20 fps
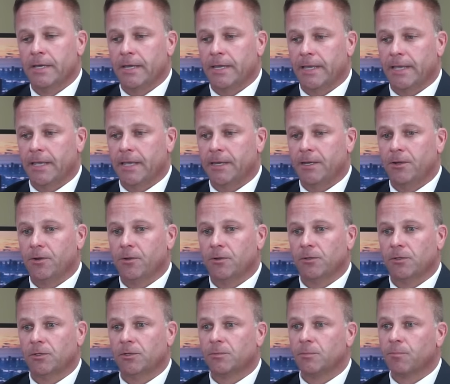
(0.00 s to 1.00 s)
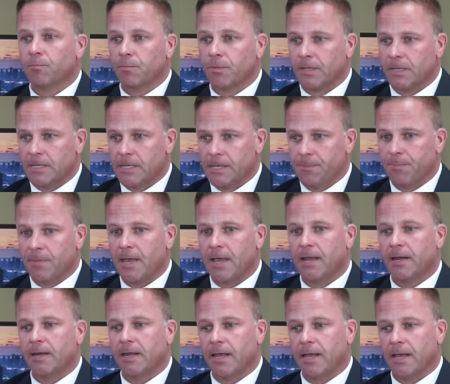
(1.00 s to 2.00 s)
and just keep
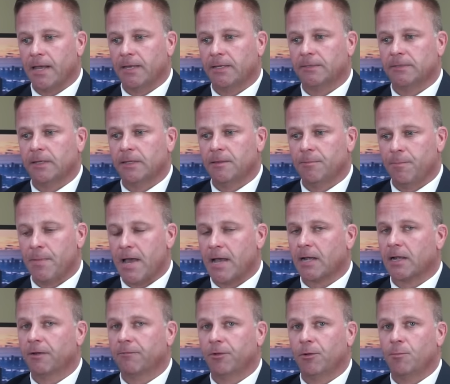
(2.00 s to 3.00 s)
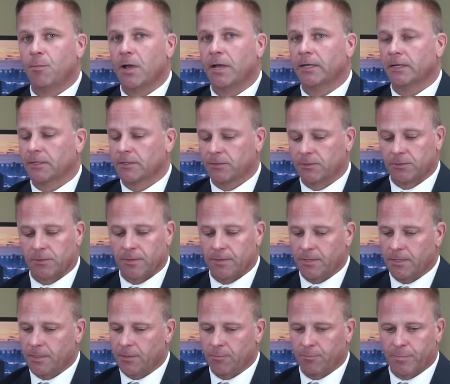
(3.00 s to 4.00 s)
that as in the back of your mind, because
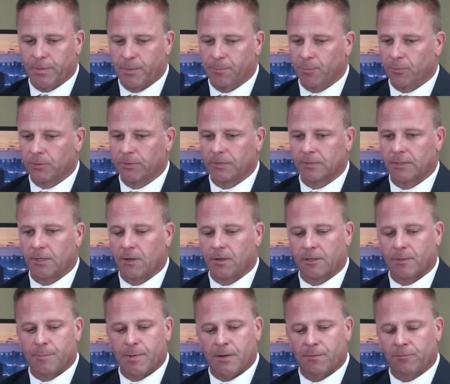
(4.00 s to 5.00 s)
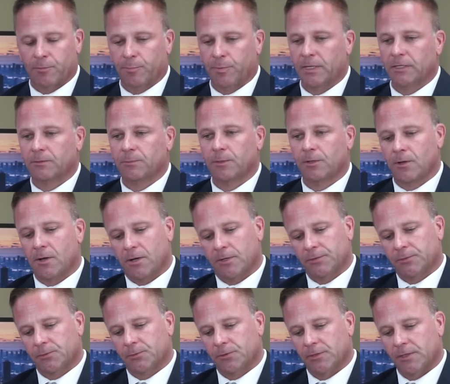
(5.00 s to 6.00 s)
people just talk about replacement
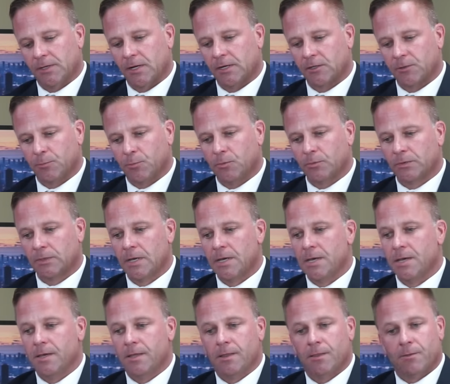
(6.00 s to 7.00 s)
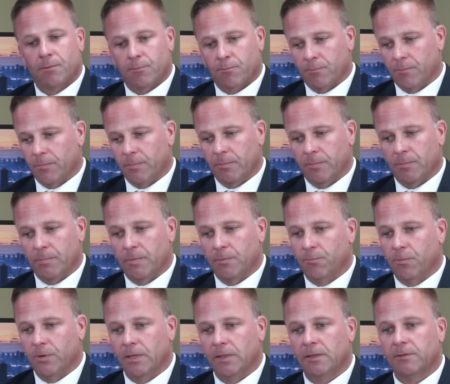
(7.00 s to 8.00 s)
costs or deductibles.
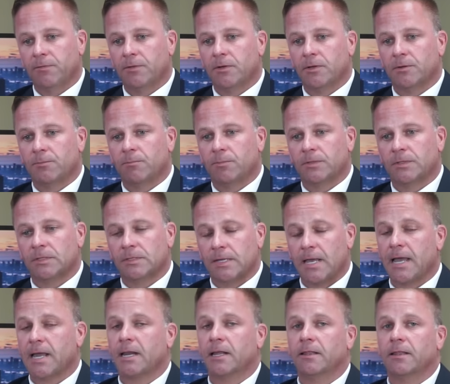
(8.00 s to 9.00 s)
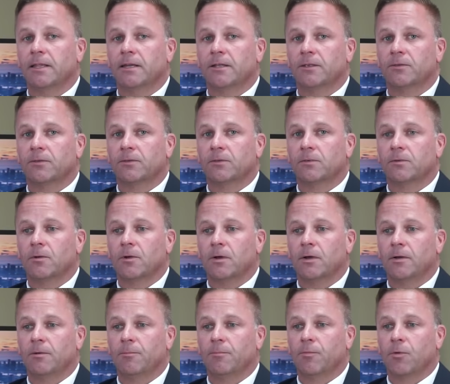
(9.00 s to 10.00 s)
We live in a society that is
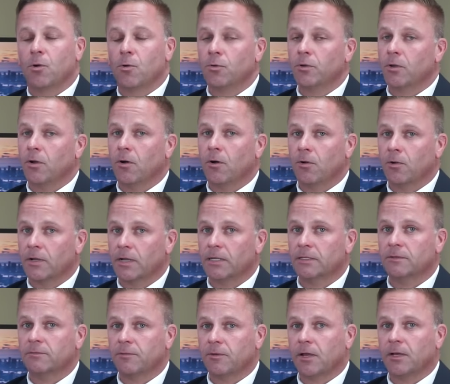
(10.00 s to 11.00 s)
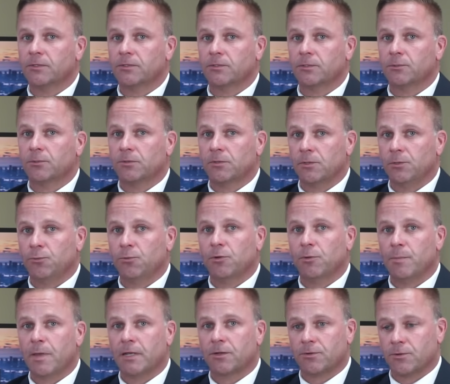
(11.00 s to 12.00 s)
prone to all kinds of lawsuits, and you want
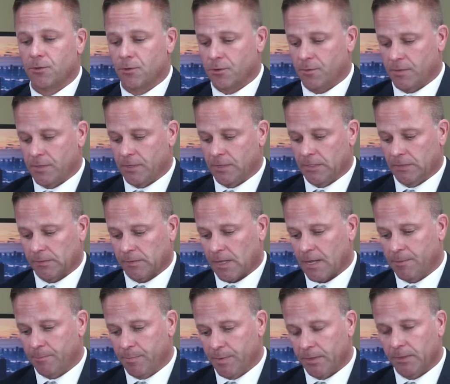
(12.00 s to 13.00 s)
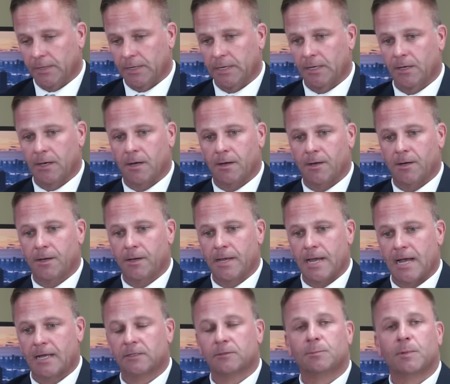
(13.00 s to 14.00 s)
to make sure that these liability
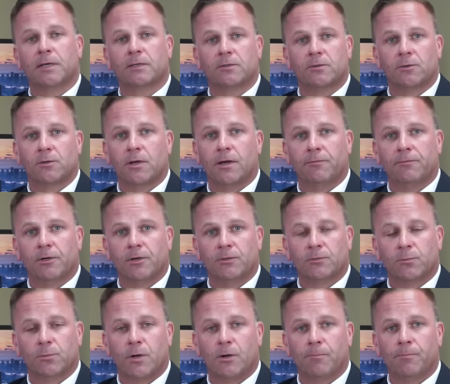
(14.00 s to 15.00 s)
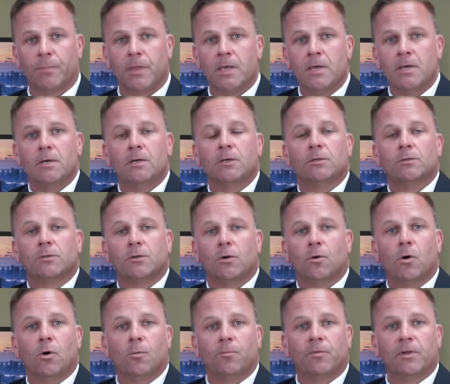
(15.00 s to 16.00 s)
aspects are covered as well.
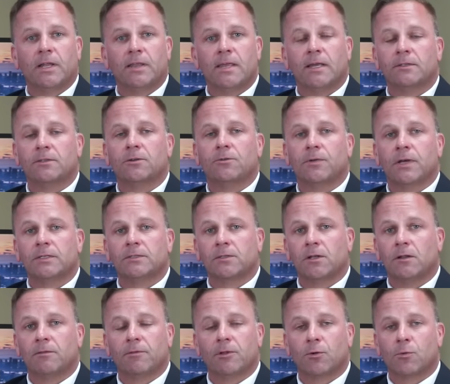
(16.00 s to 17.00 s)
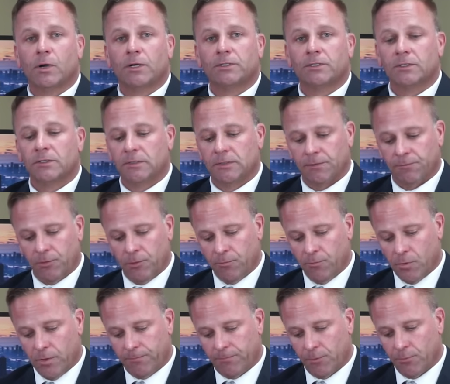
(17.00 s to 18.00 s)
So hopefully that's addressed all the questions. If
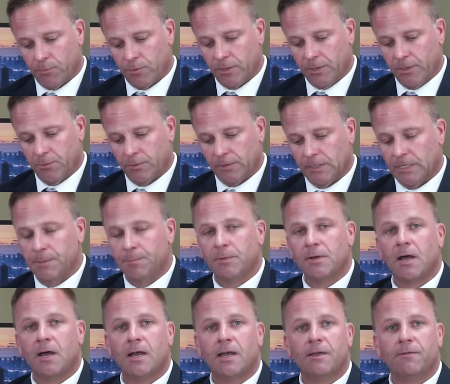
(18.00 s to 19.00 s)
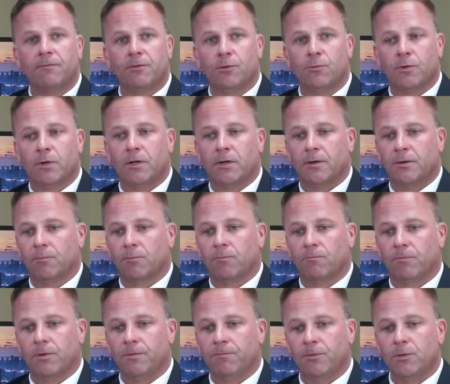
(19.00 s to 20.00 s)
you want to do a deep dive, you want to
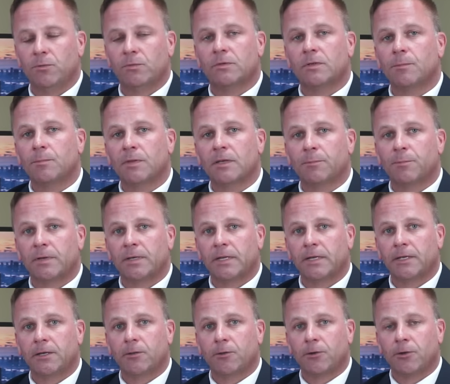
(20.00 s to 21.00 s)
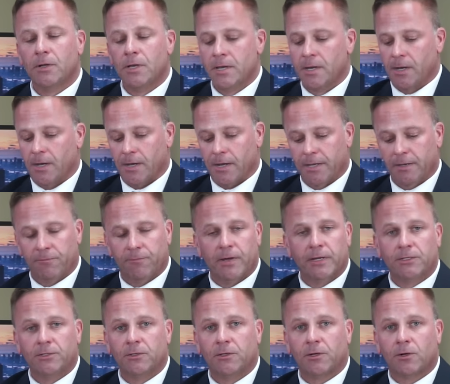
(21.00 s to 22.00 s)
review something in particular, I
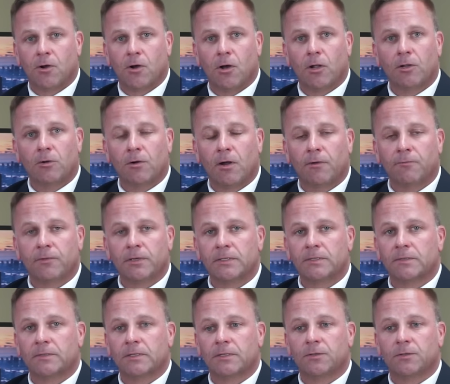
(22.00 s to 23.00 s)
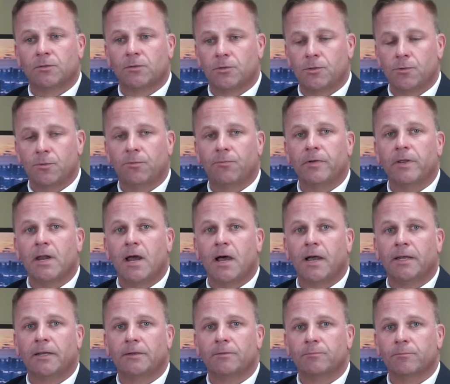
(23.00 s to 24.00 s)
invite you to call our office. It's
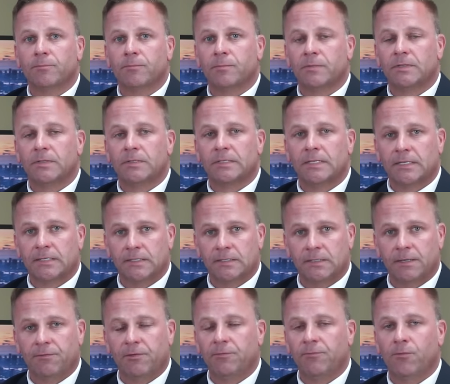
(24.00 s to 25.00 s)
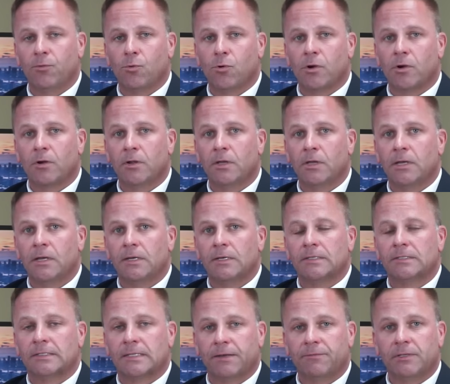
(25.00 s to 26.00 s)

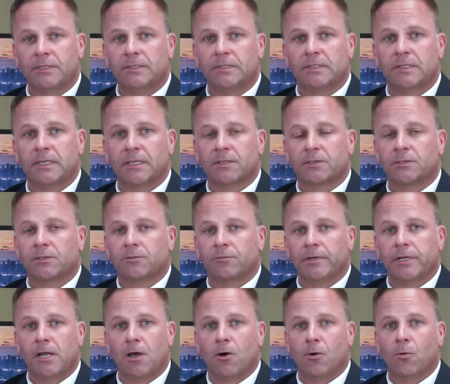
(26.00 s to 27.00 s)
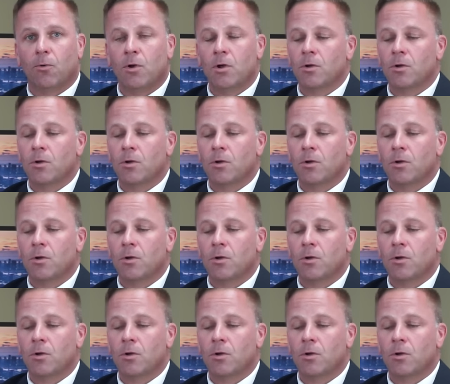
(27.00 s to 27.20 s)
239-674-7630,